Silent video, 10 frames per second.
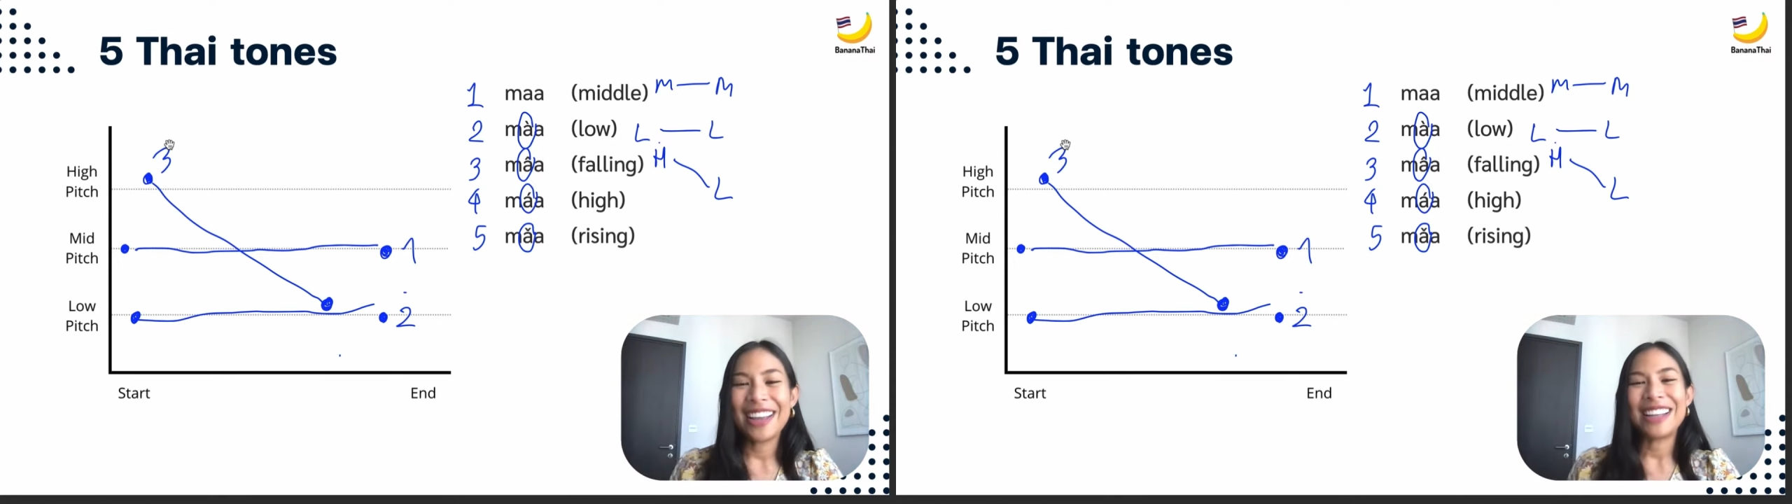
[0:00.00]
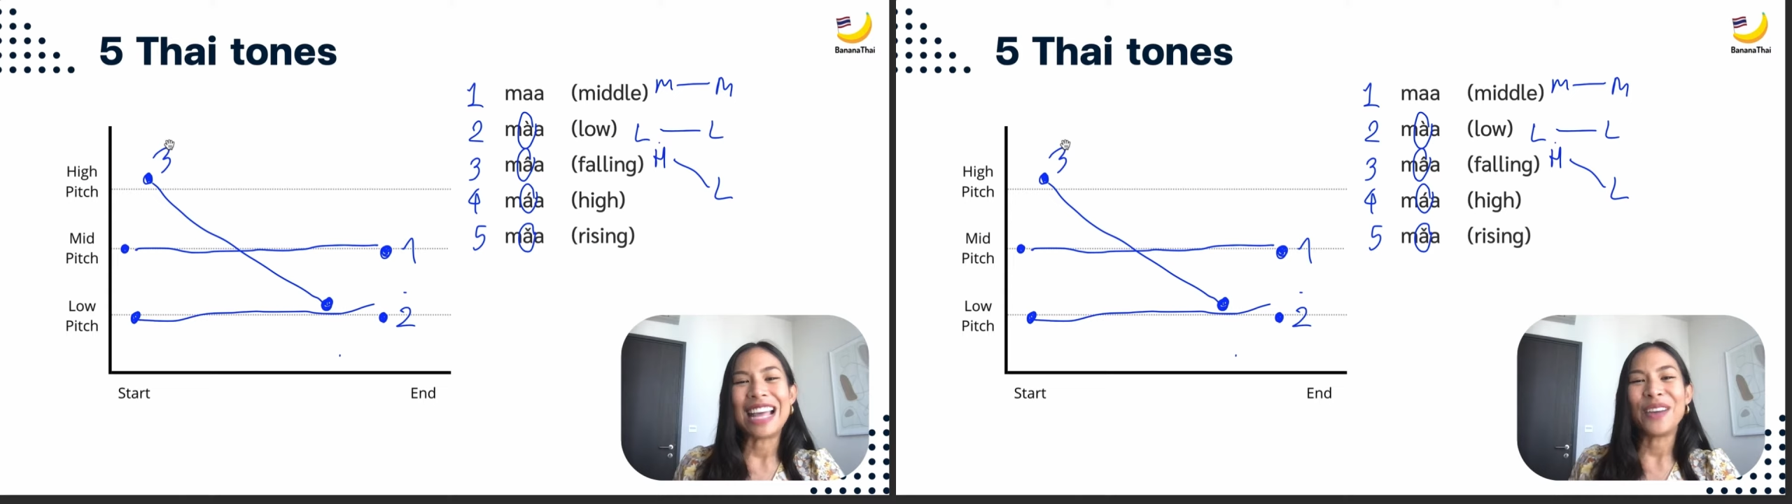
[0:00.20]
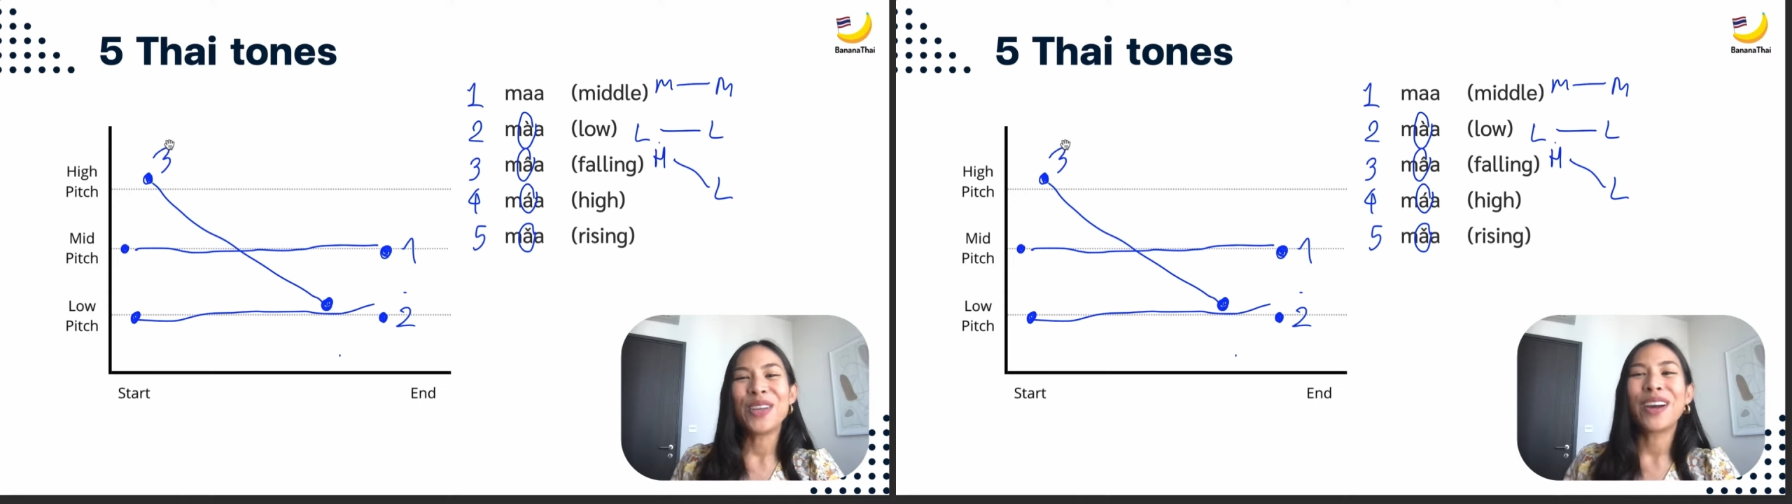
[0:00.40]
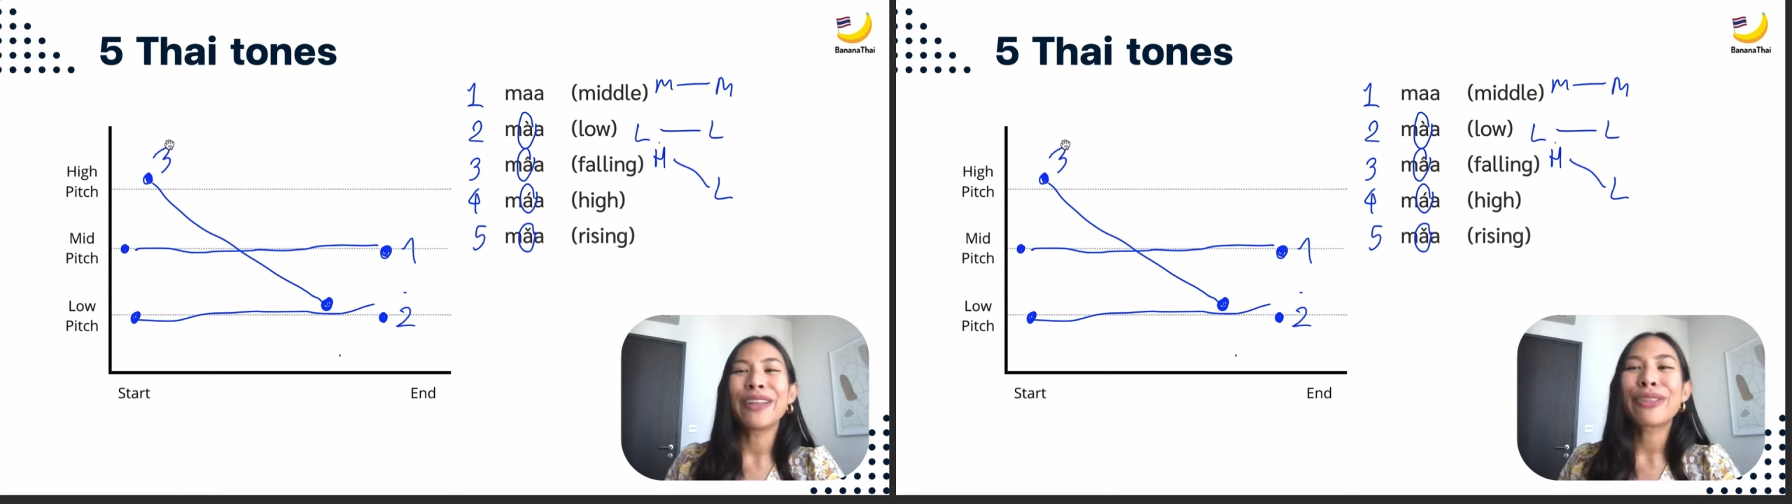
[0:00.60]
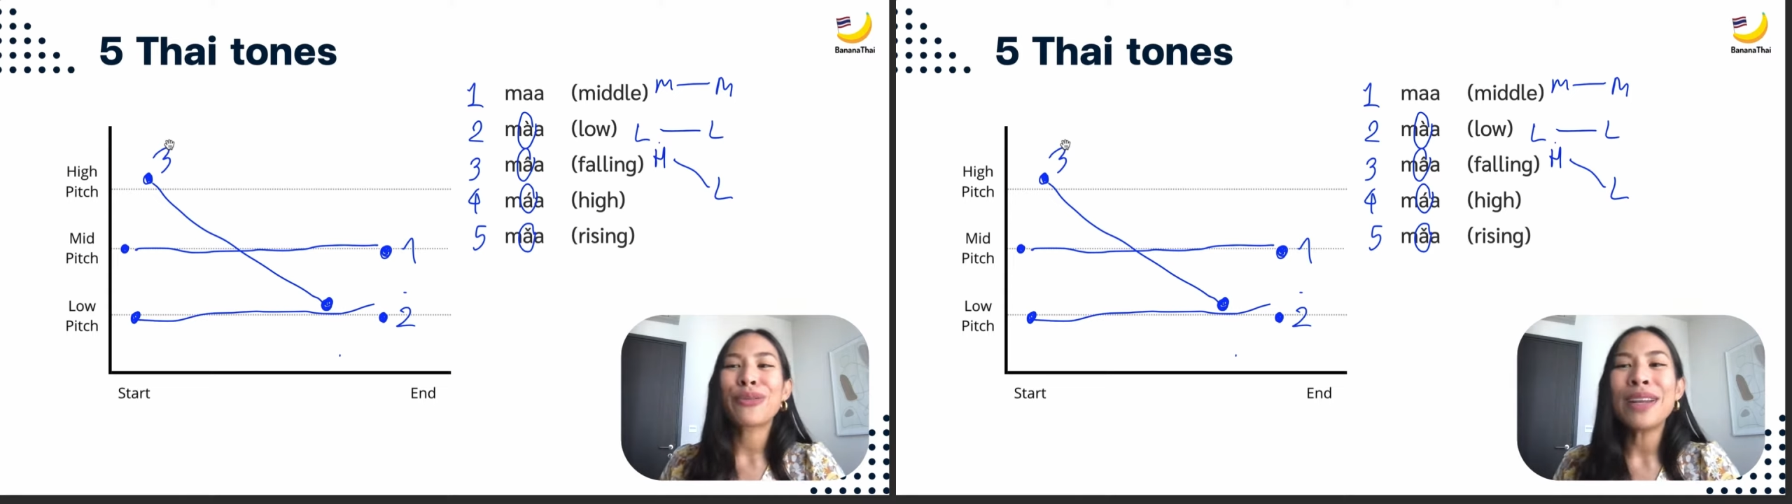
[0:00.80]
Now you
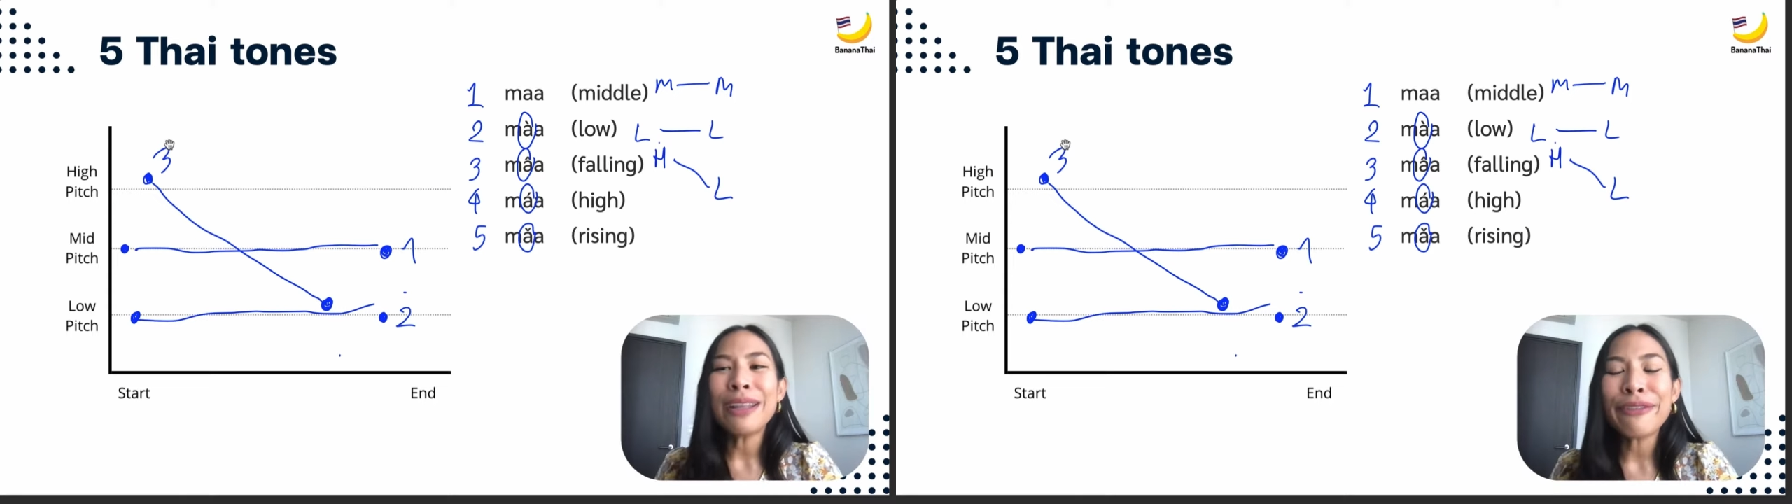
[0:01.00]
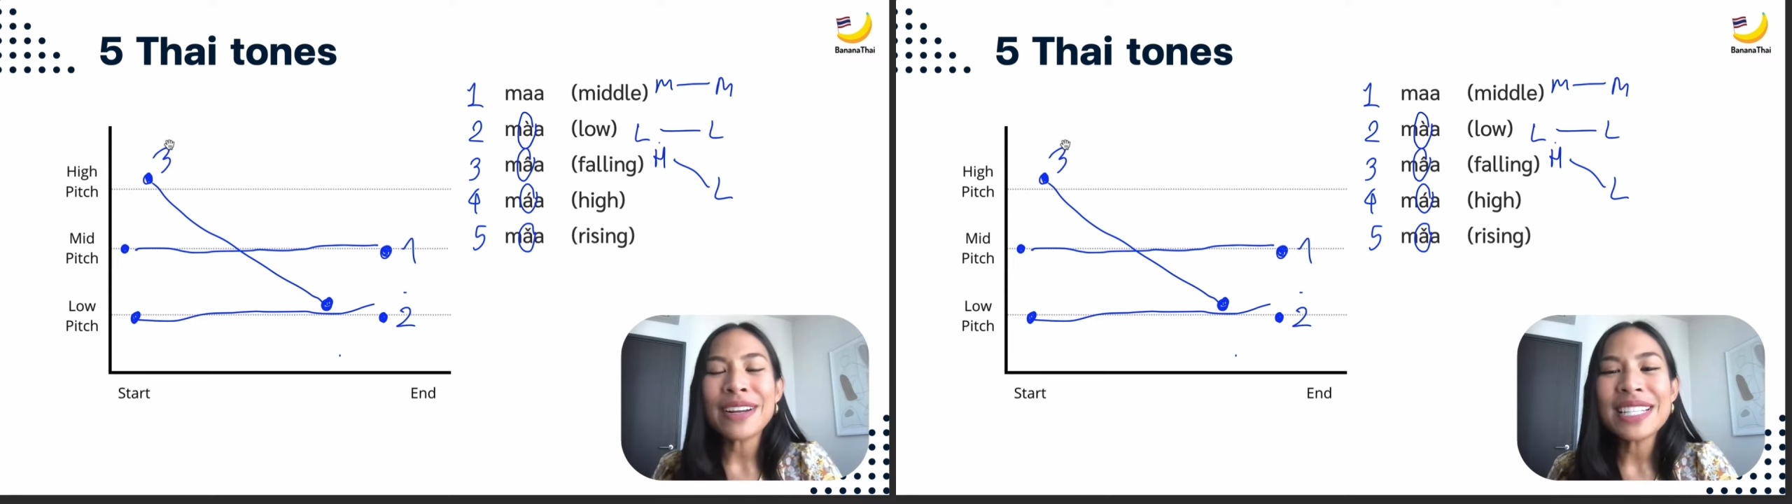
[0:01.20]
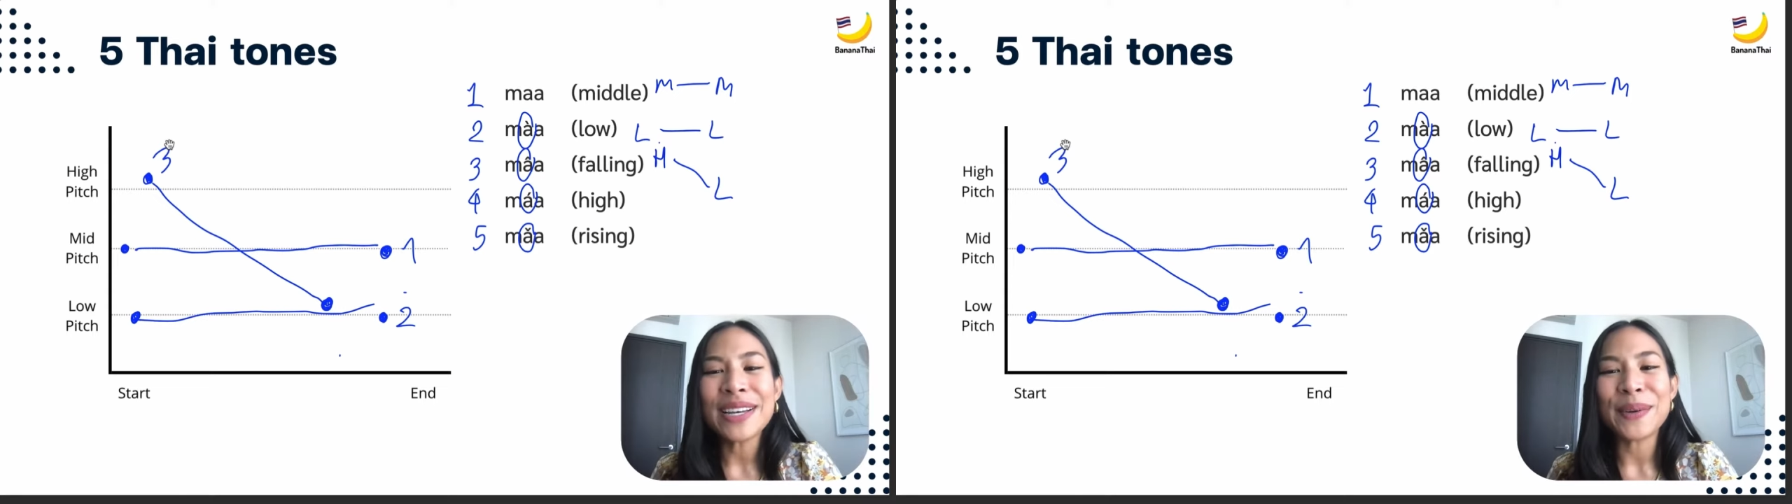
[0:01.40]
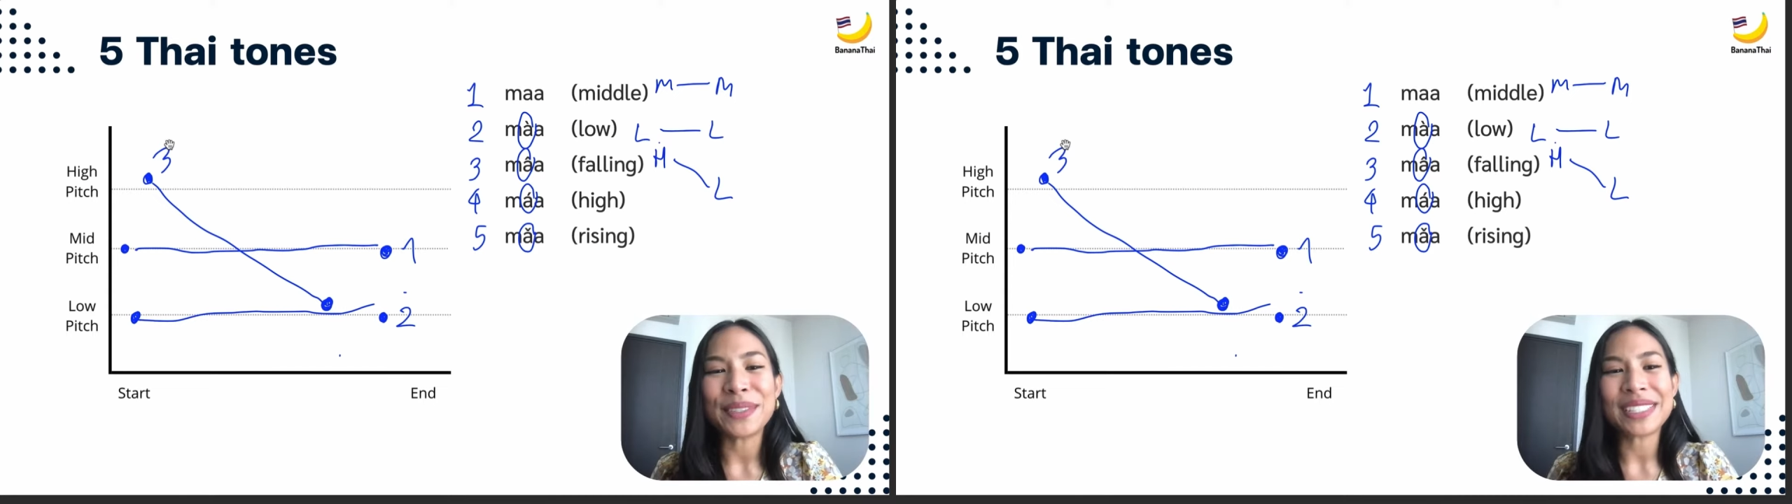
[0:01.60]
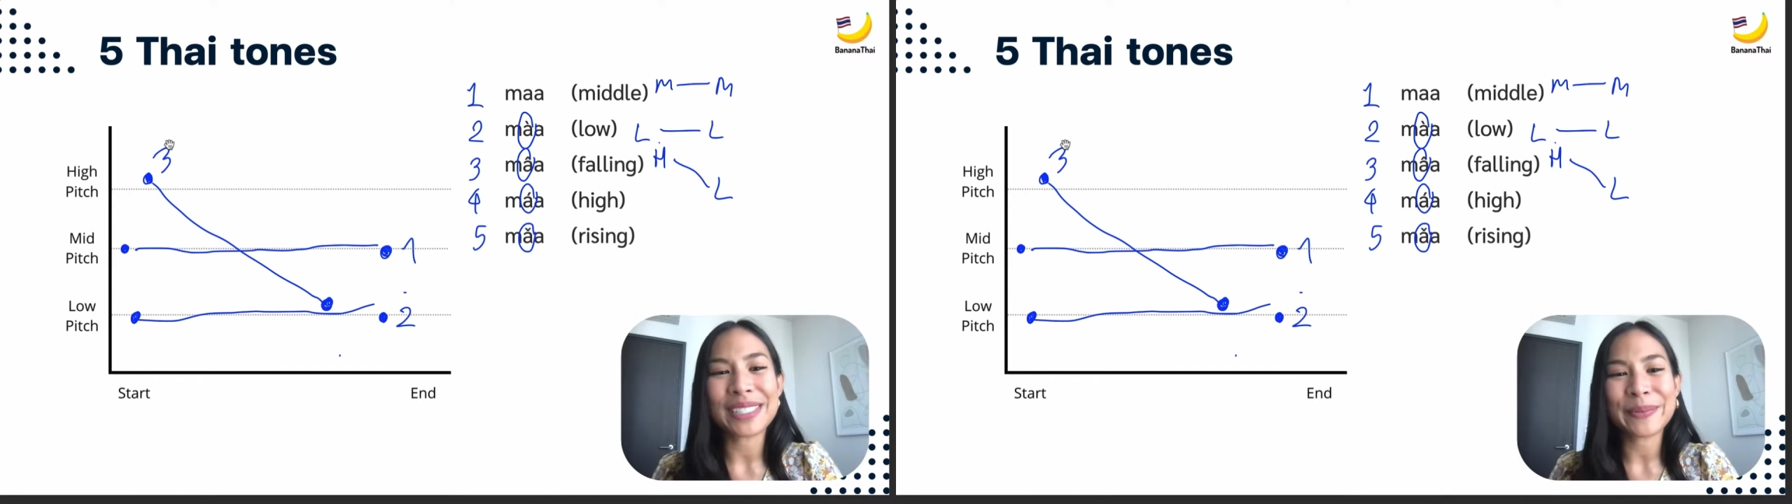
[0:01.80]
got three different
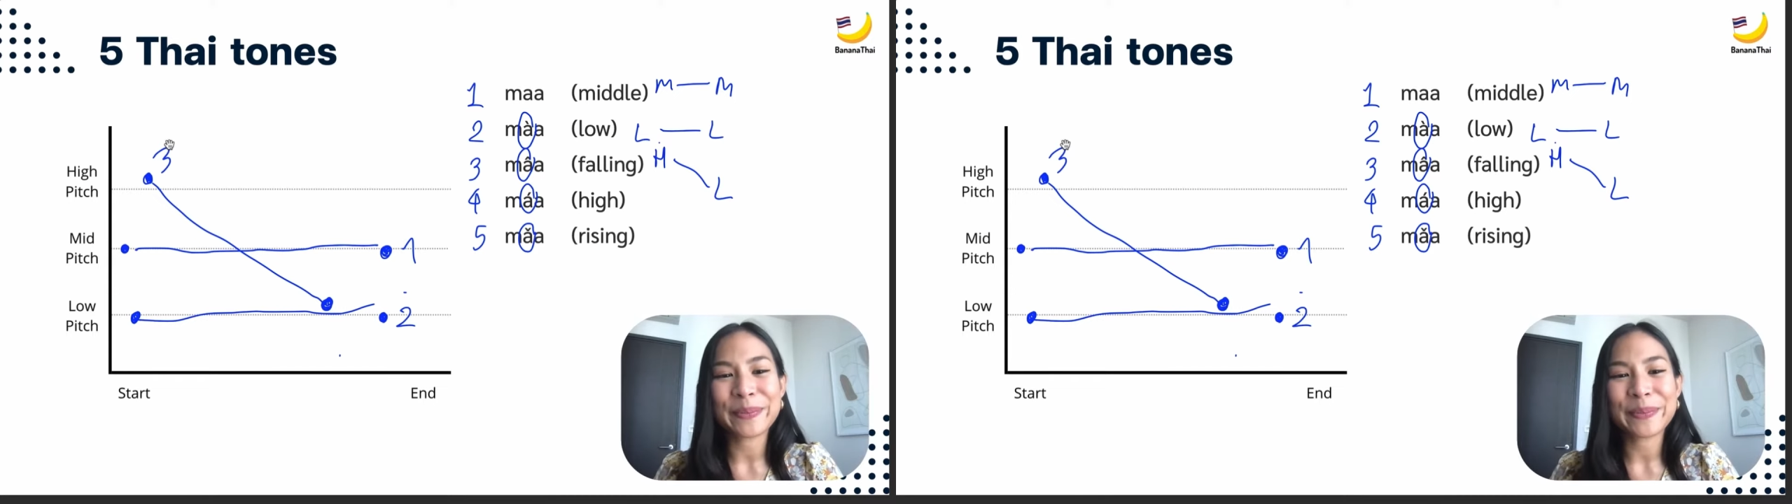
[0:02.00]
tones.